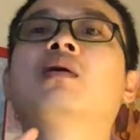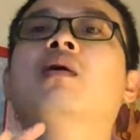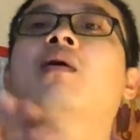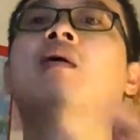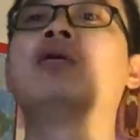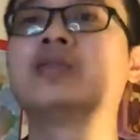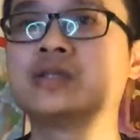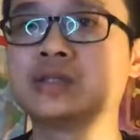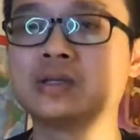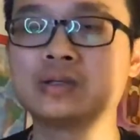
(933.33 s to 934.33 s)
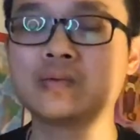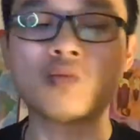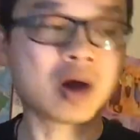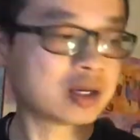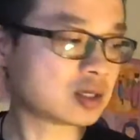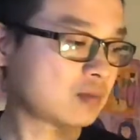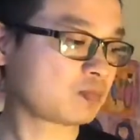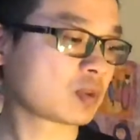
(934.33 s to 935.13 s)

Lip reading: All disease. Why is it?